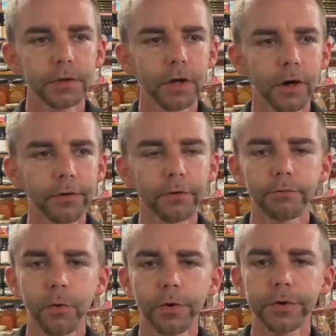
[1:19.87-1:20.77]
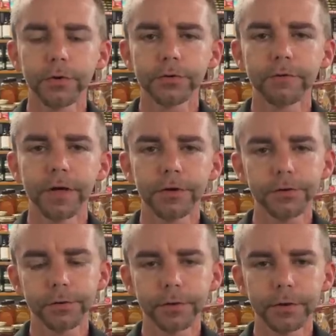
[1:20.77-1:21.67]
140 years of
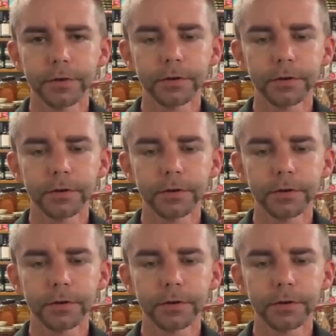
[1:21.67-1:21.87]
history,